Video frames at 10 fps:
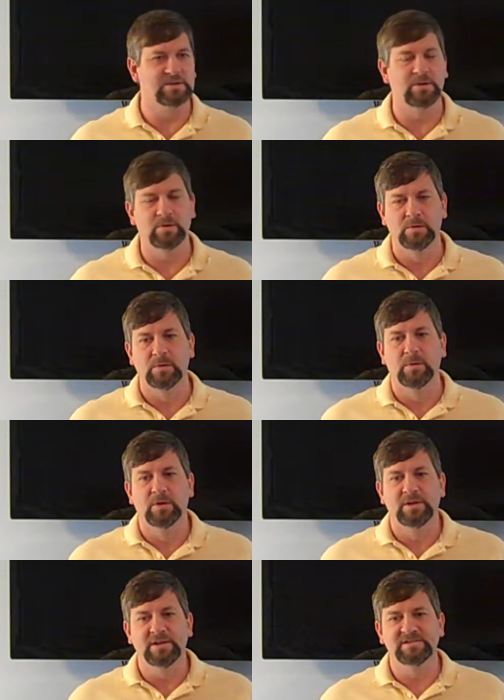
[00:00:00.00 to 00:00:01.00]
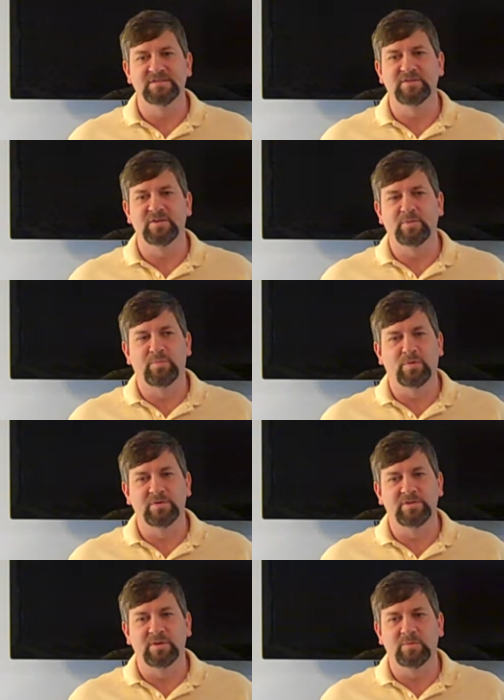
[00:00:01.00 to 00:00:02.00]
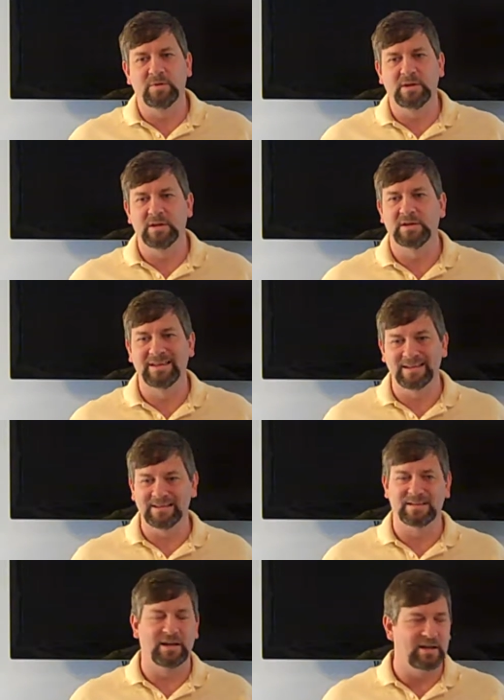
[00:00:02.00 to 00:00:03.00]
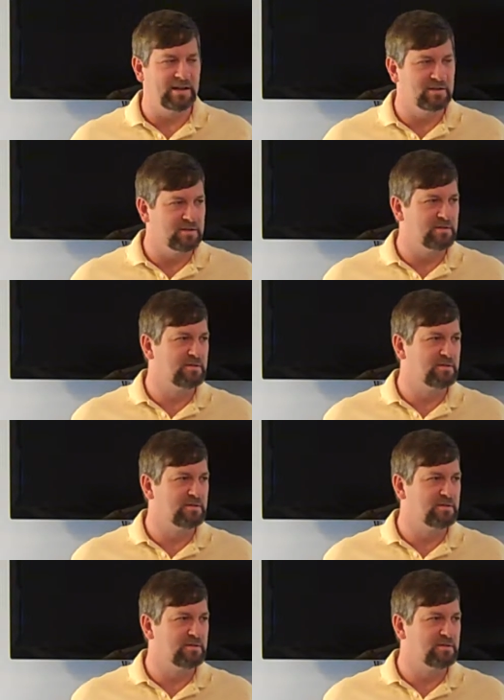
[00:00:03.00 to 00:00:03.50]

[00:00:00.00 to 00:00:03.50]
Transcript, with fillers: So it's very important that we get the light,